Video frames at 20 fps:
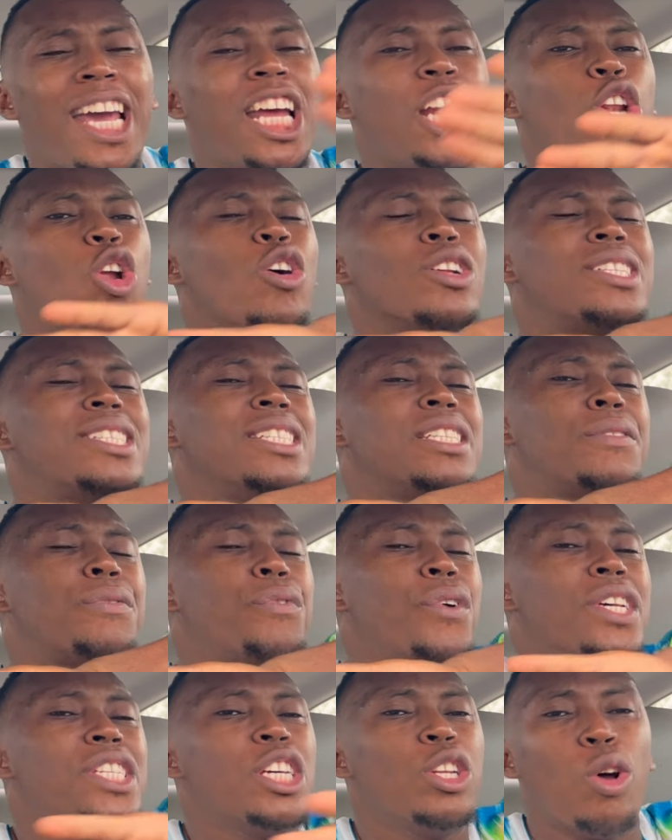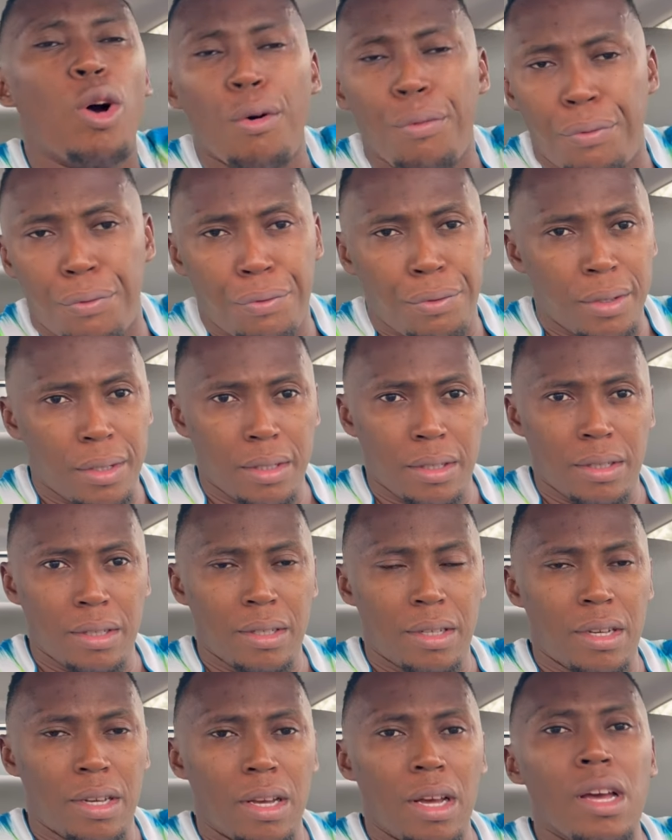A lot is phasing off.
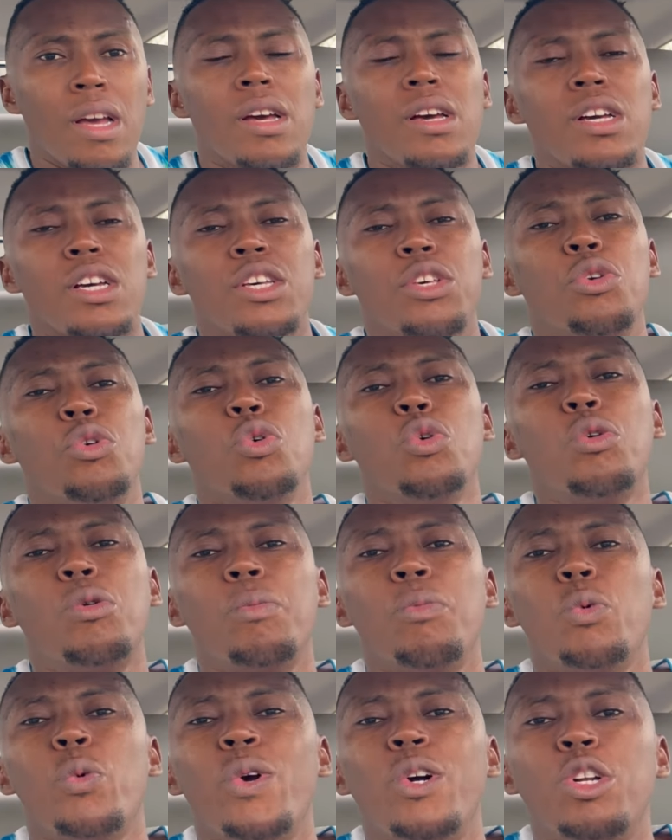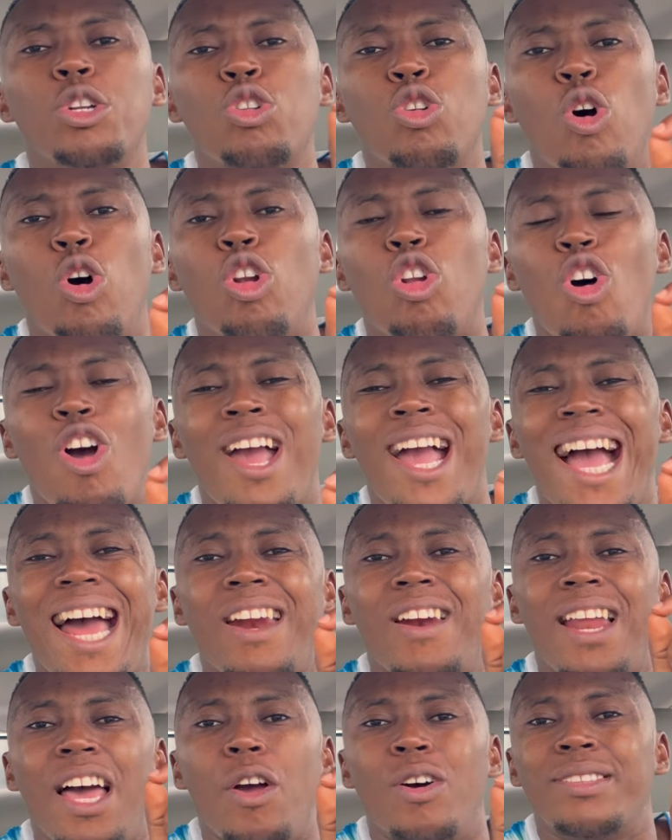You will no longer
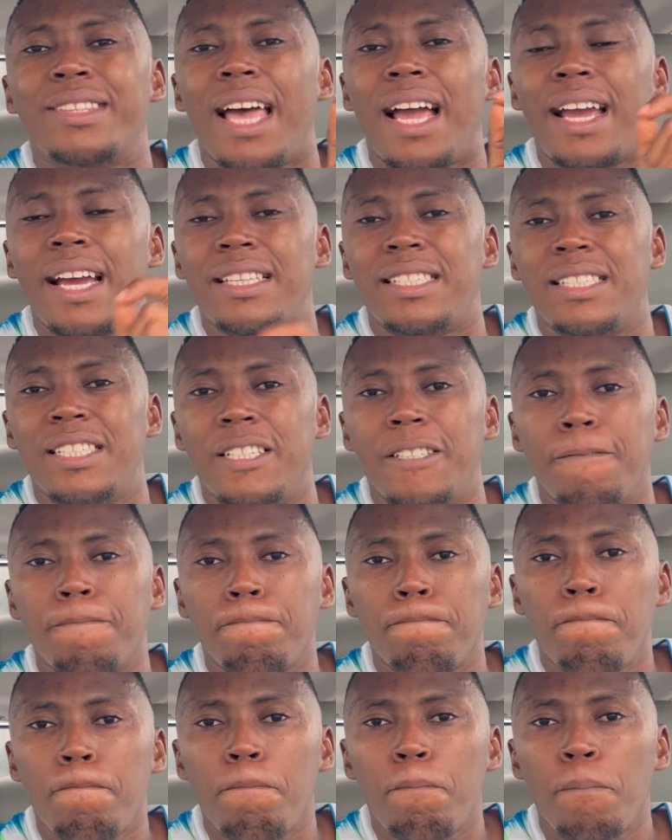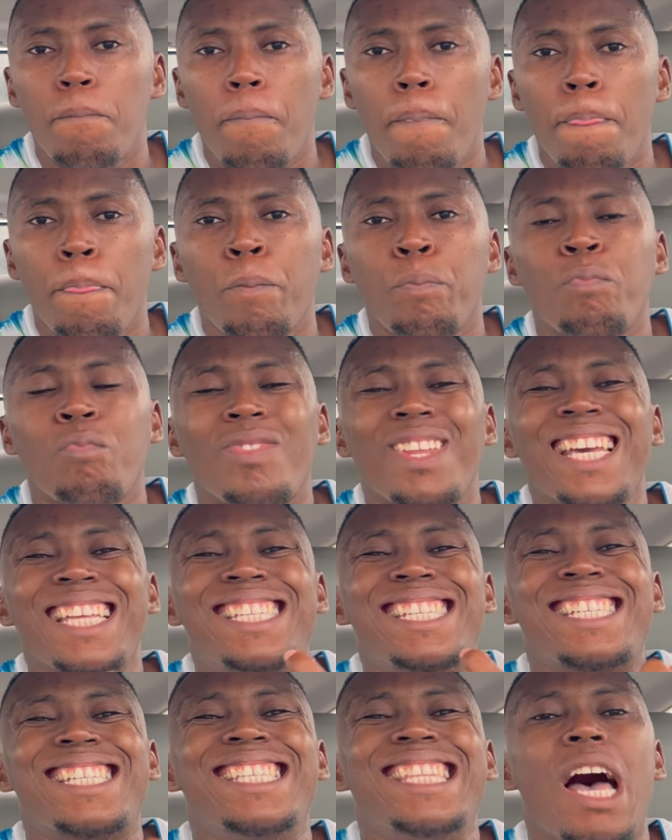rely on targeting.
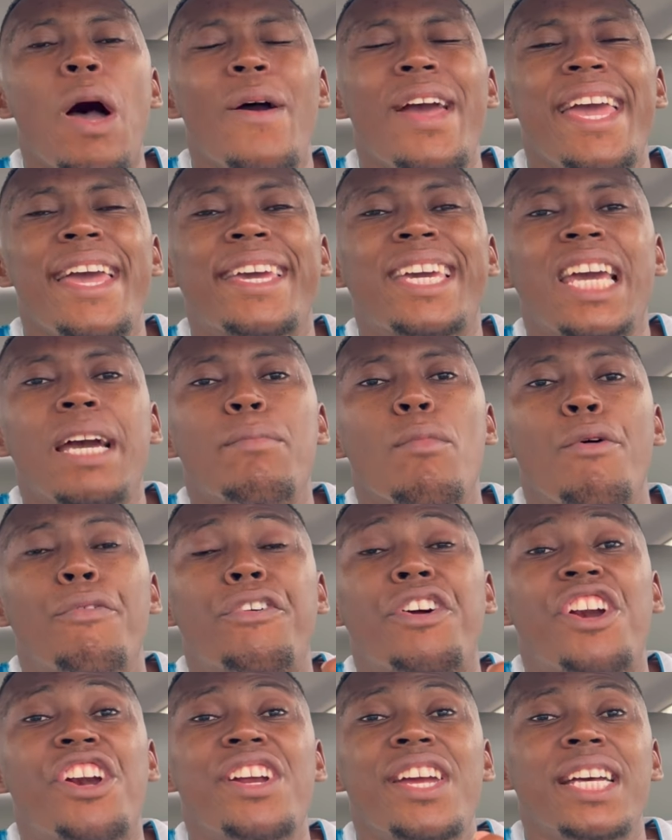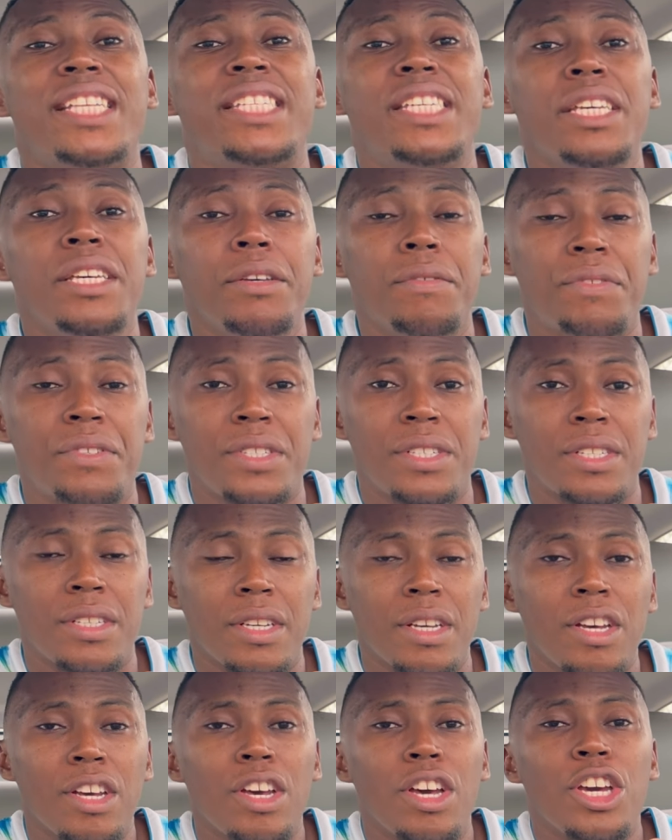It is now a game of creatives
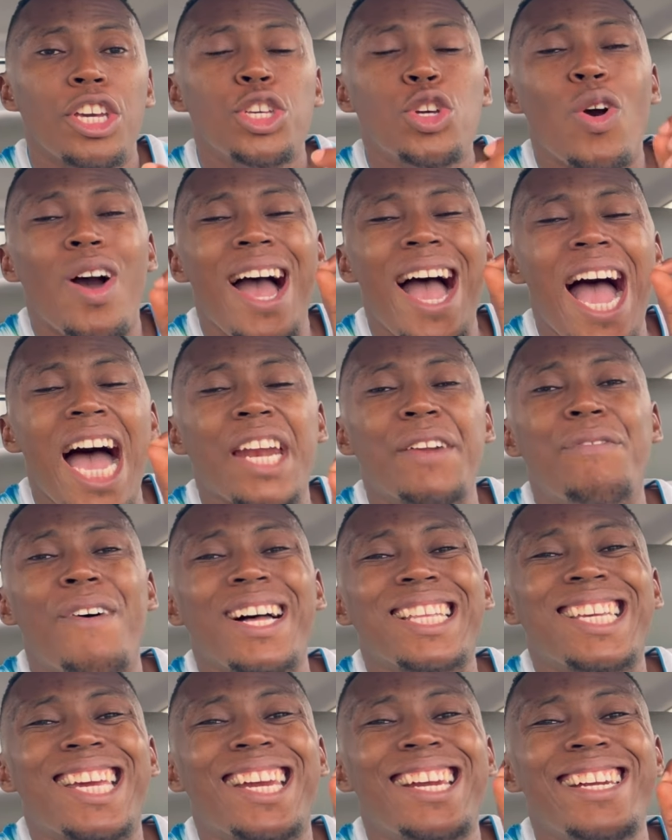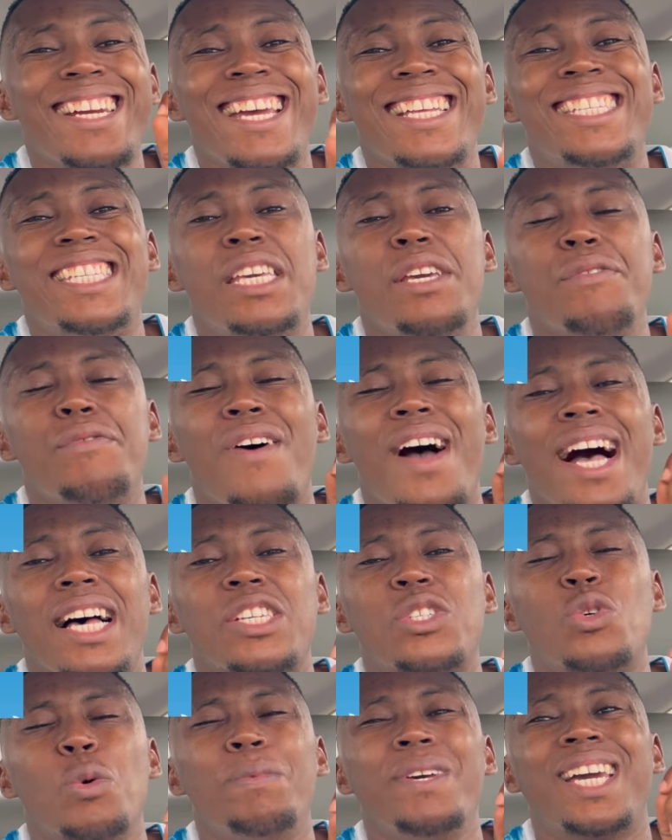your advert creative
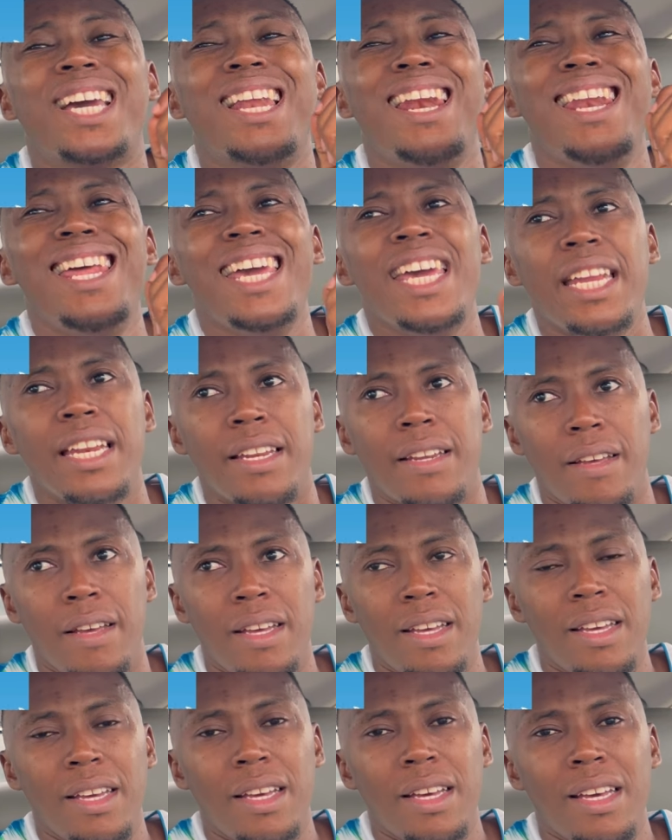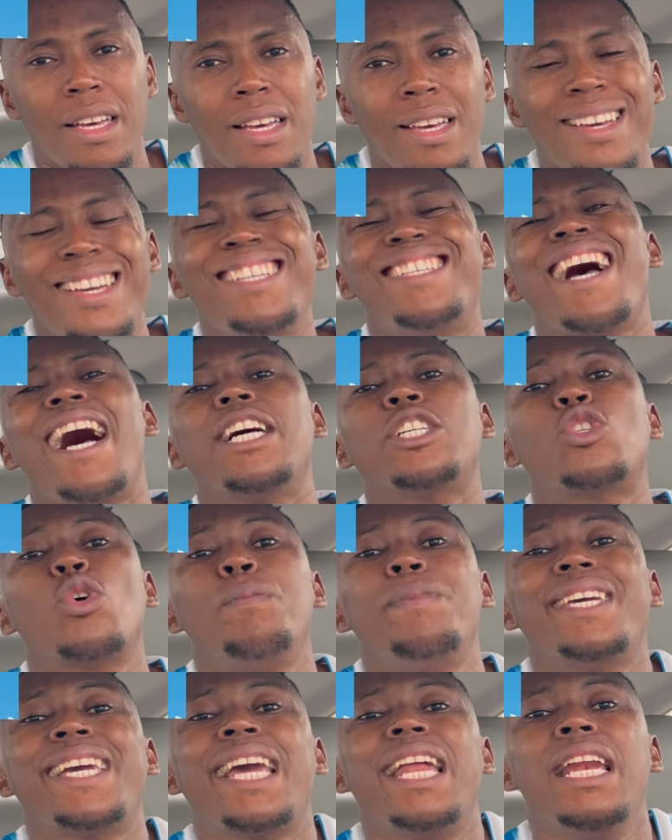has to be clean. It has
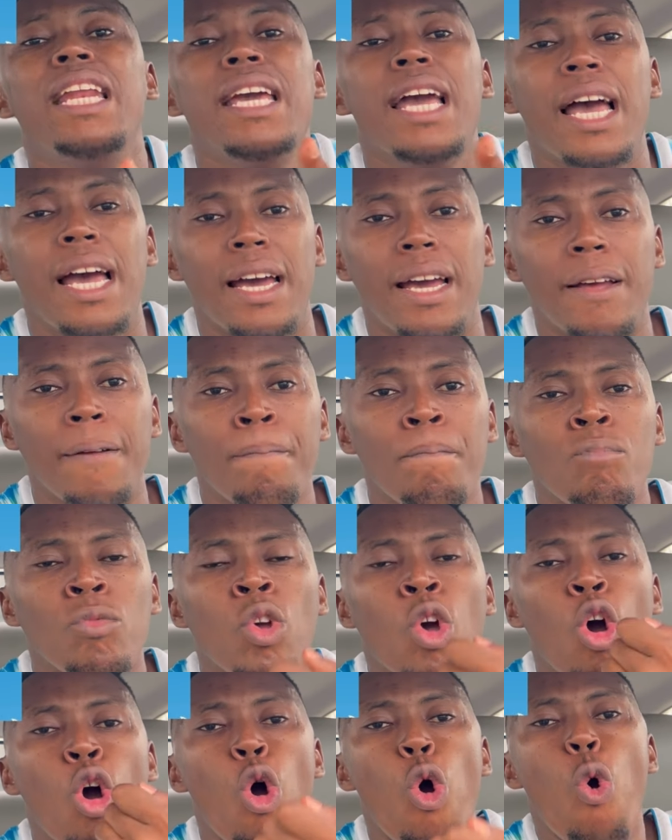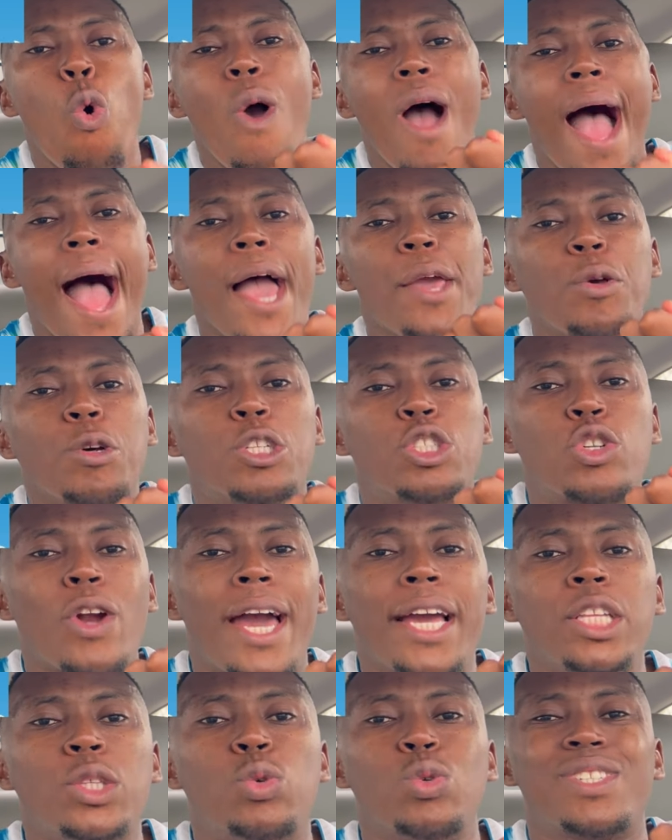to be clear. Who are you
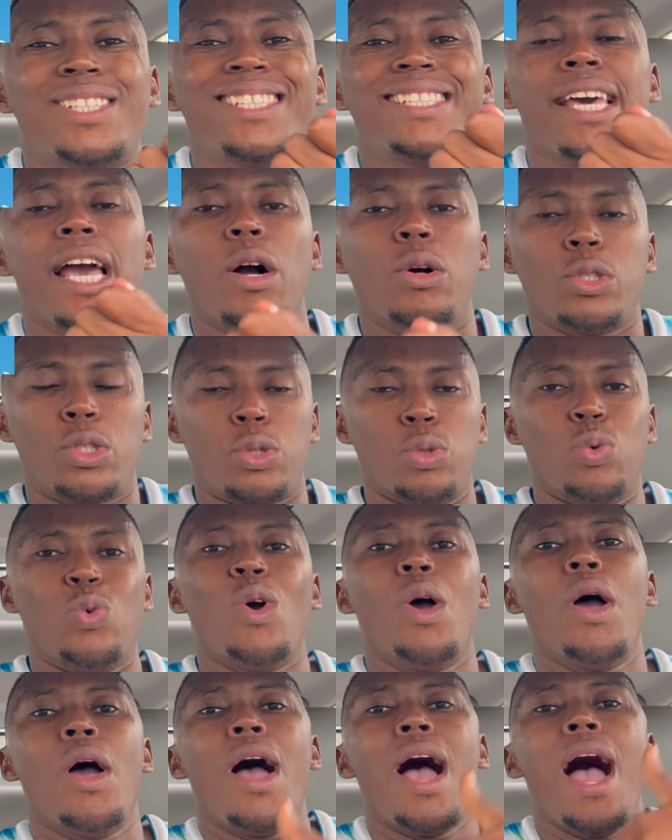trying to sell to?